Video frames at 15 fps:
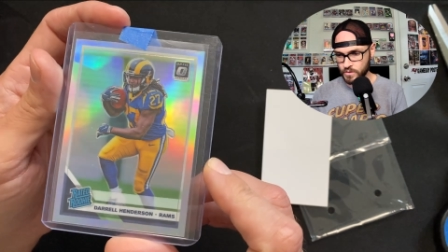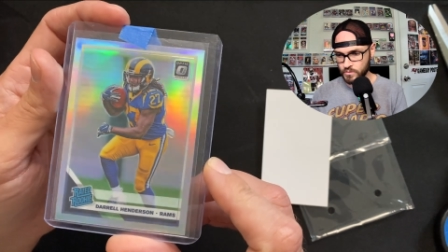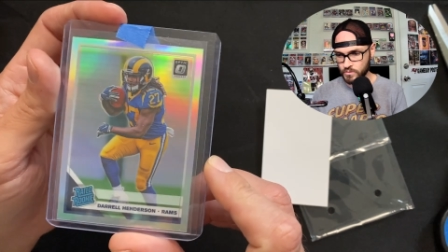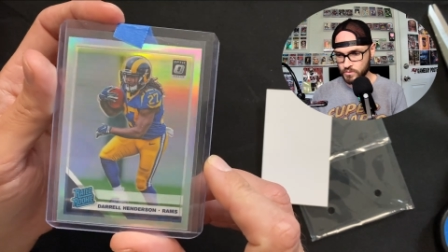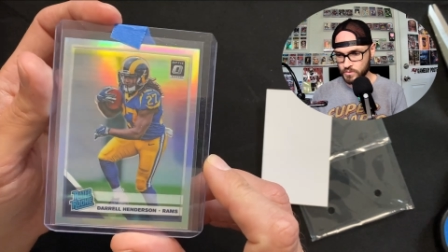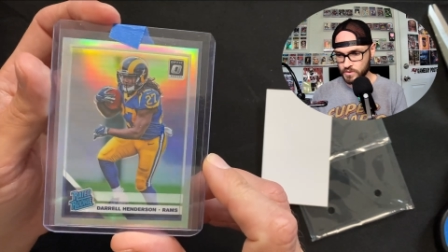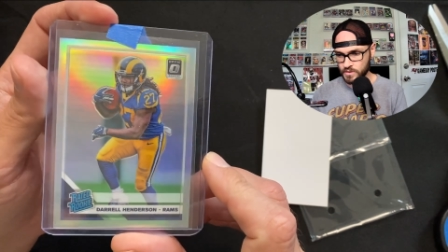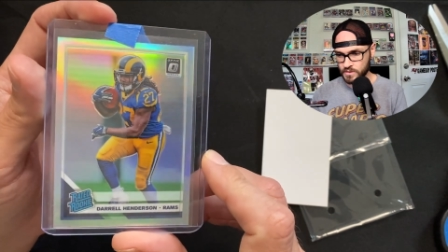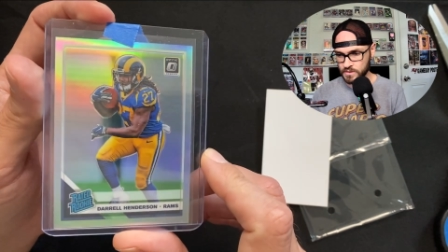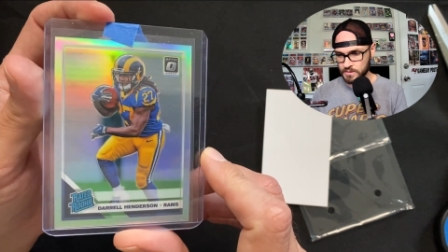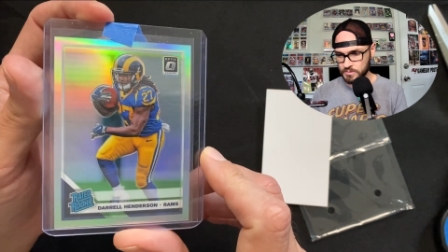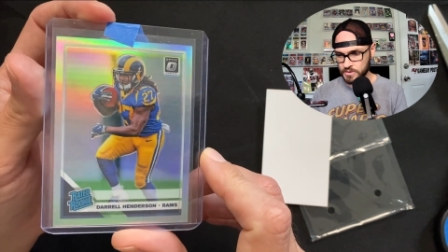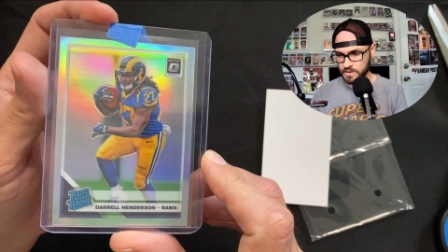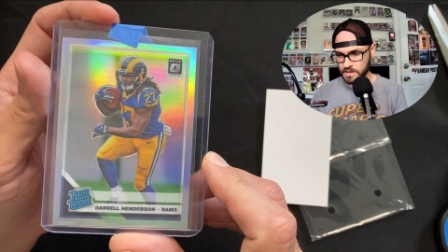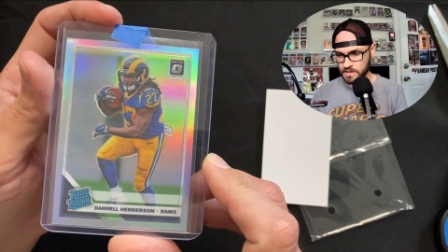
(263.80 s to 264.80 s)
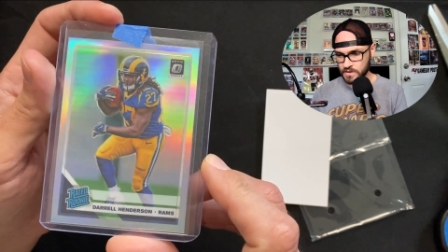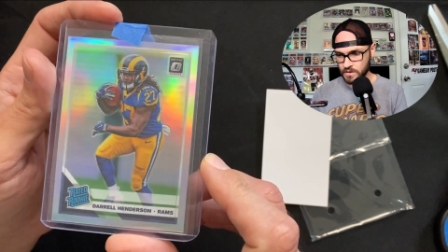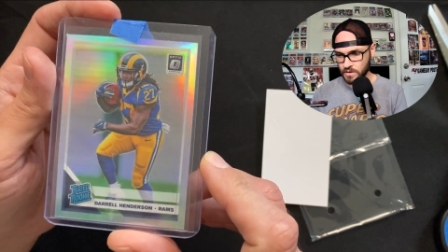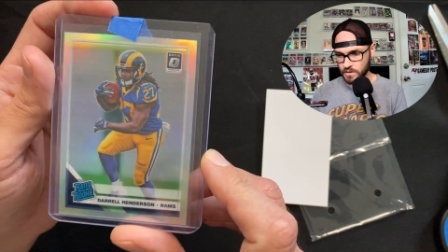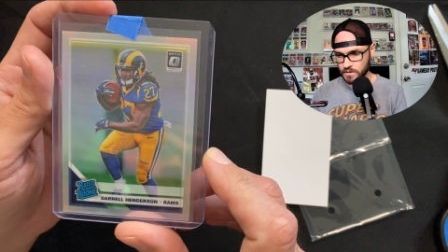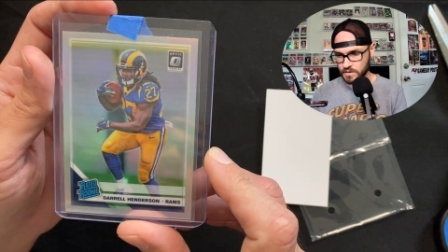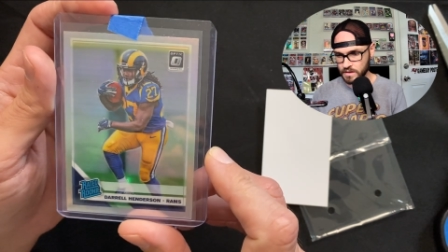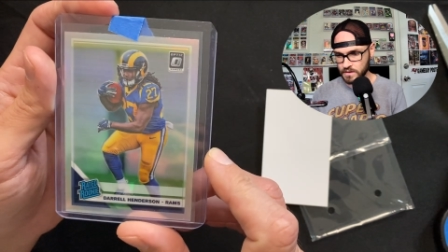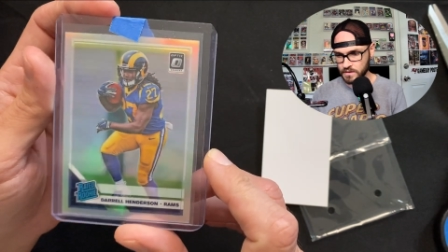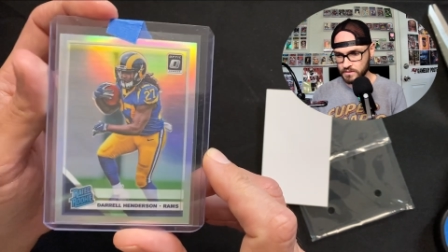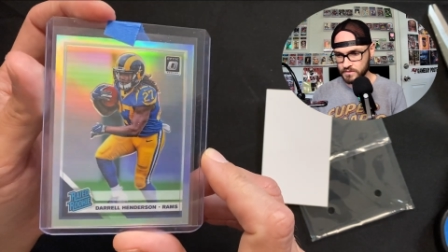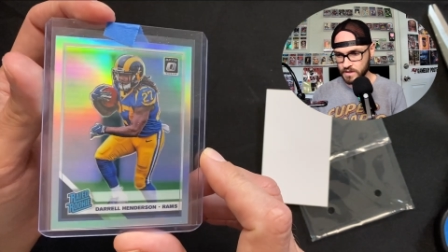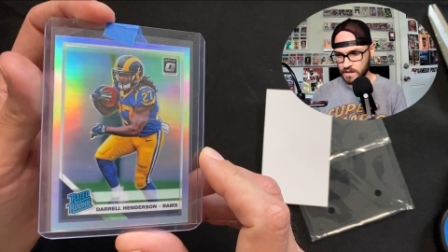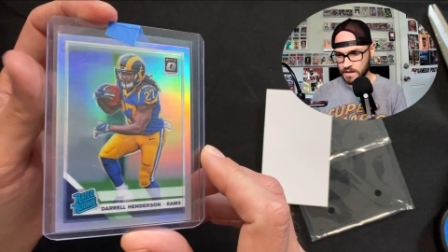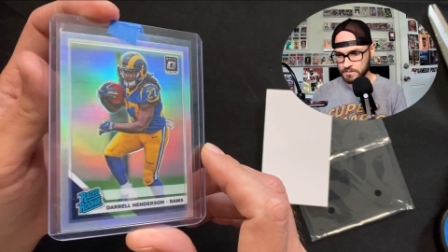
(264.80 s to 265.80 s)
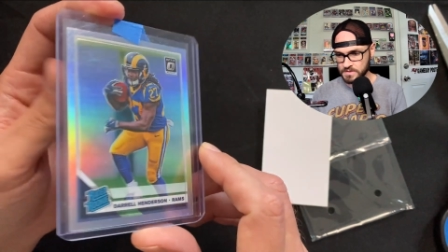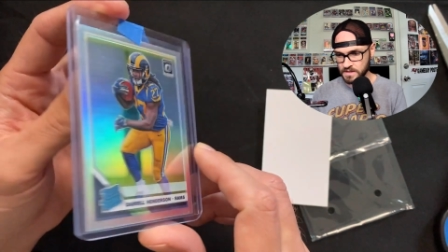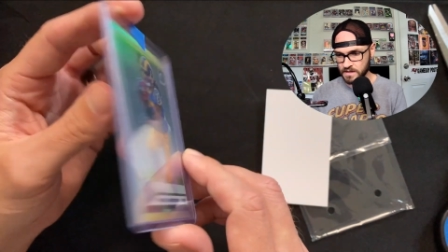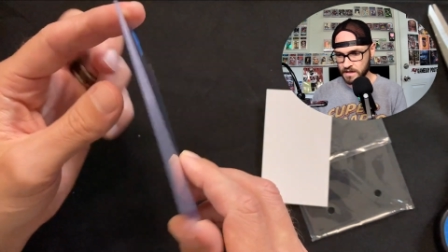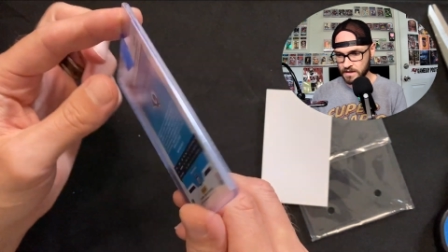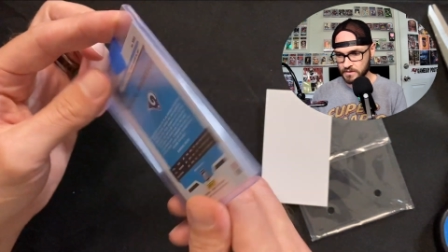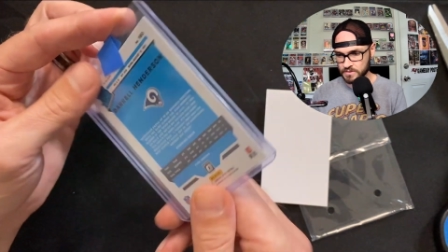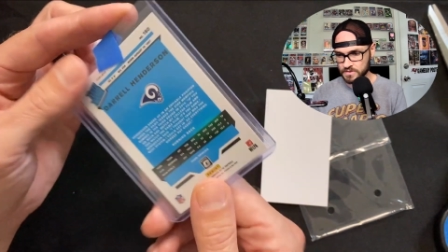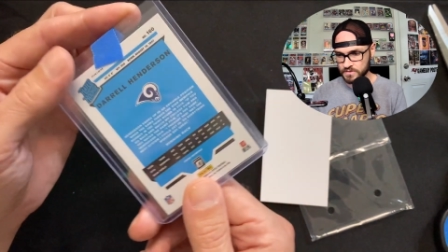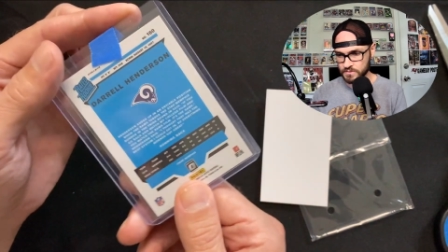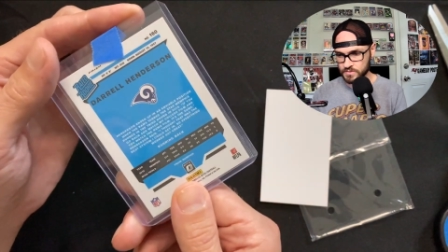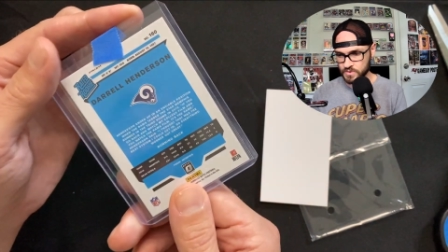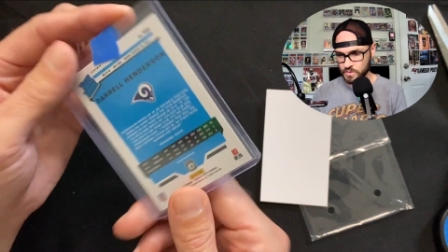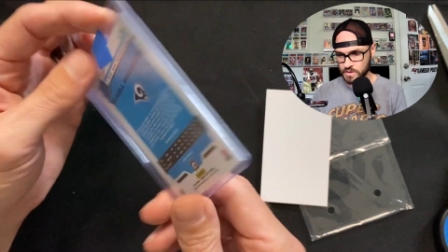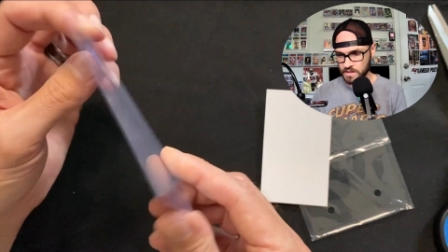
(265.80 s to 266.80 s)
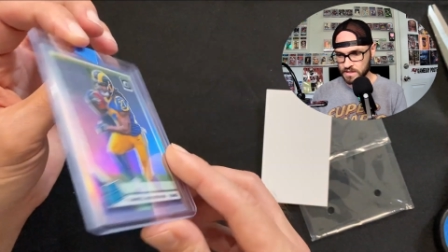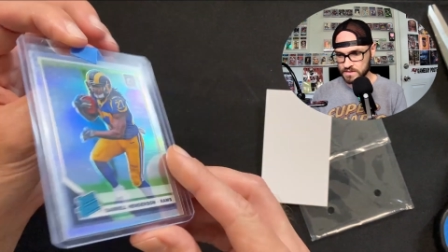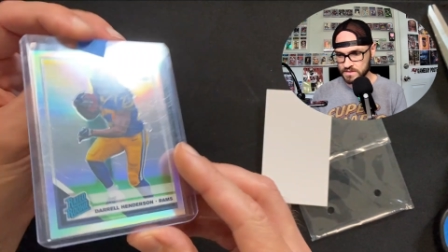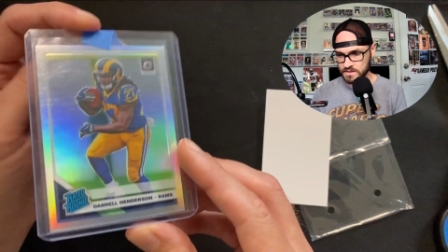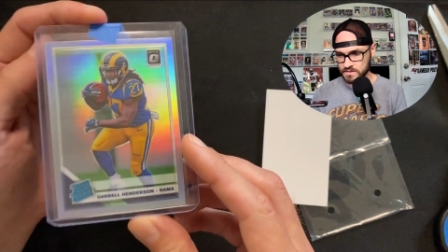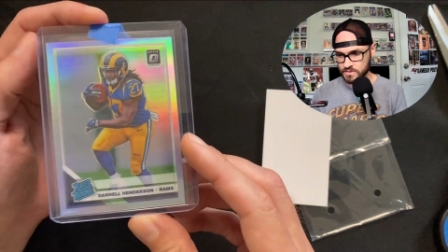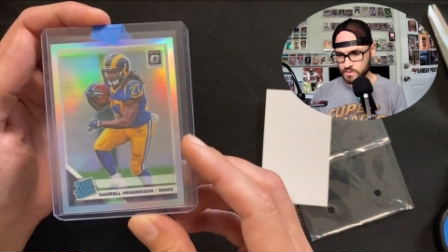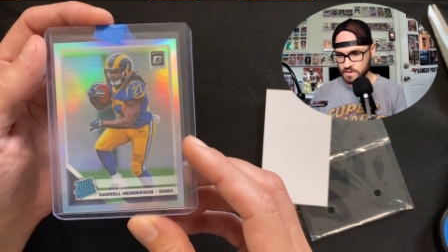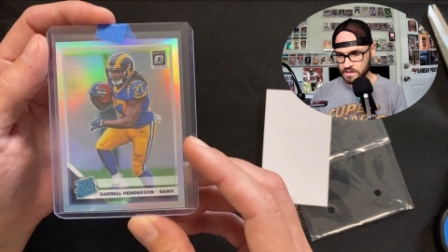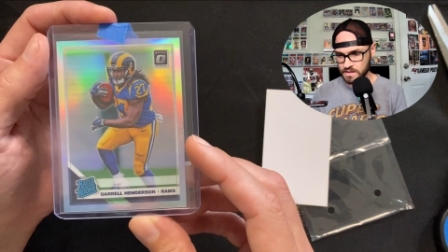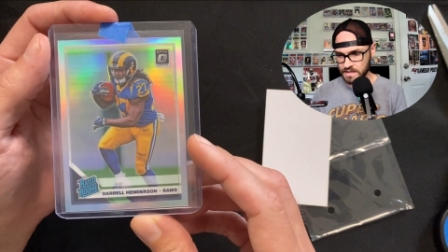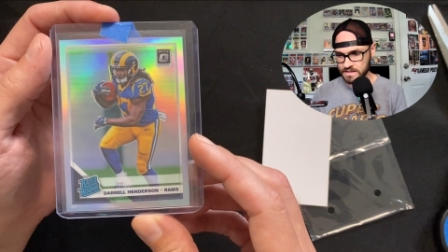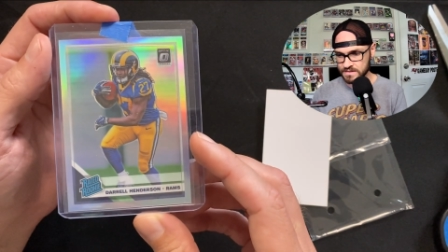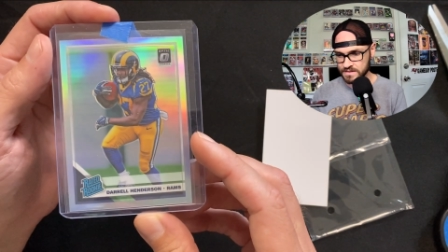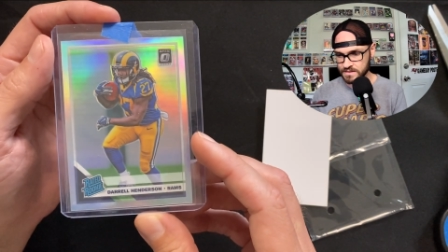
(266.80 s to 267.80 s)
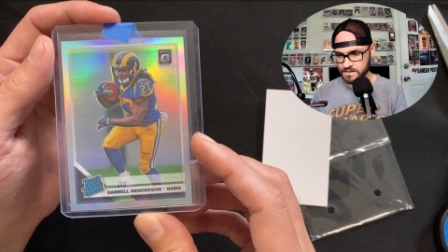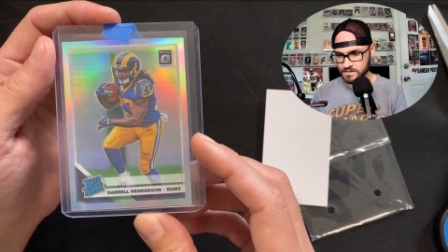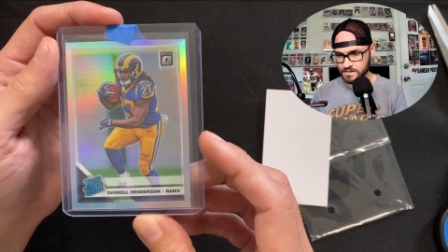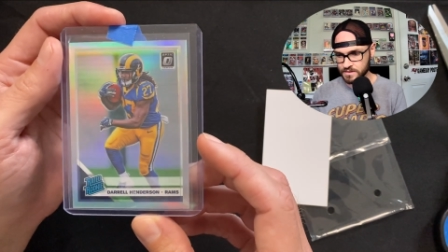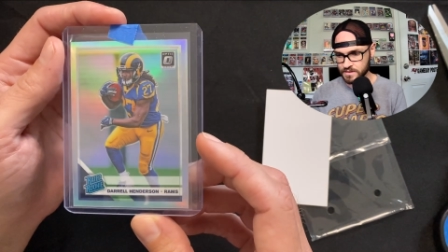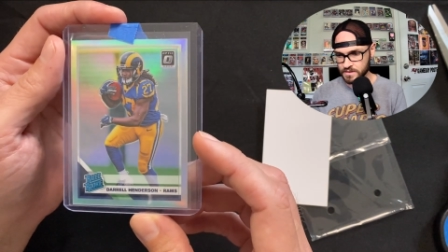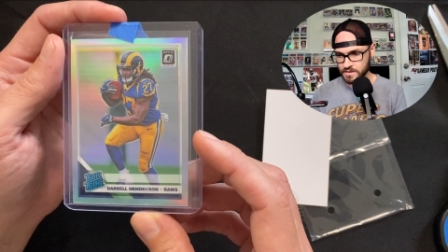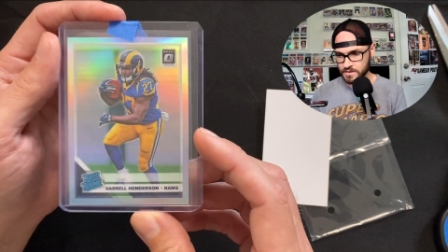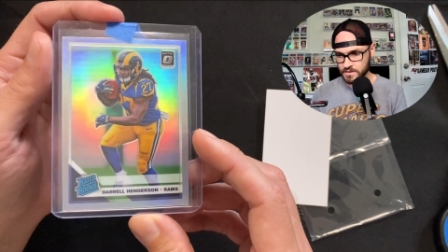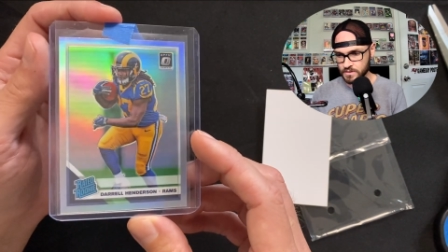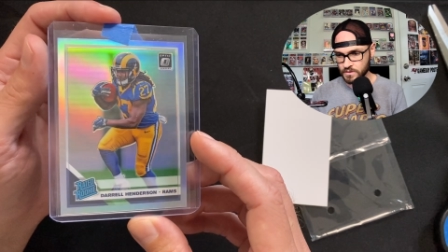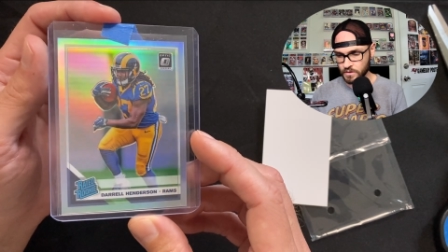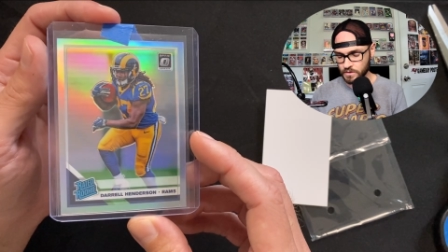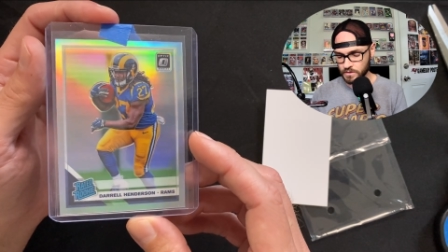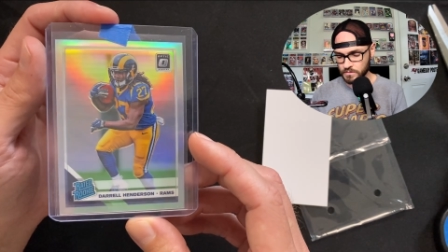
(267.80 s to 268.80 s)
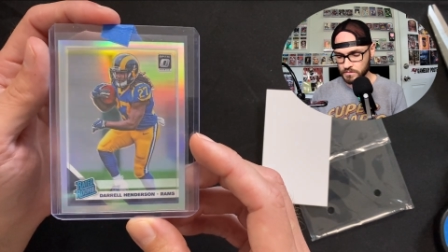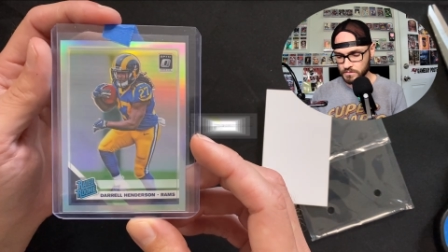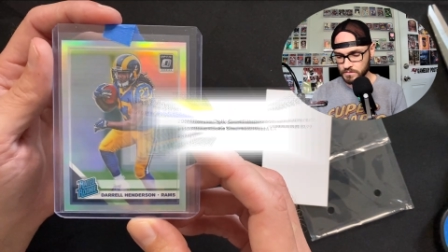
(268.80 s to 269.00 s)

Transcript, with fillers: really pretty card. I love the Optic Hollows from twenty eighteen, twenty nineteen. Um,